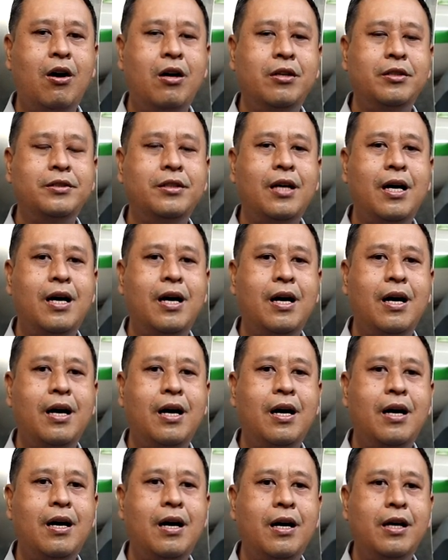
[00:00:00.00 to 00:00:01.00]
on
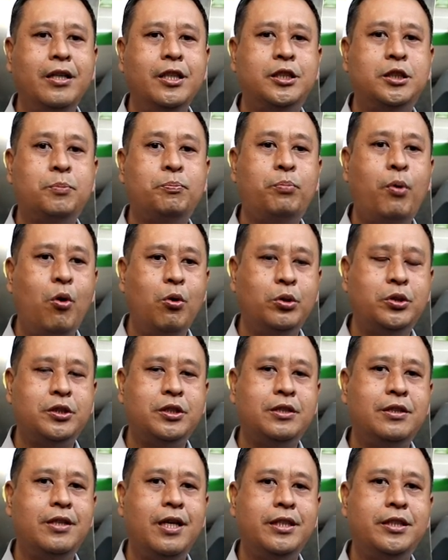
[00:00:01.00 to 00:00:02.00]
the
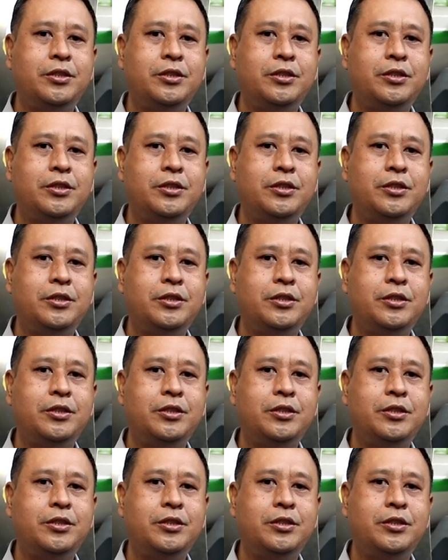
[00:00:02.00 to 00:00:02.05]
expose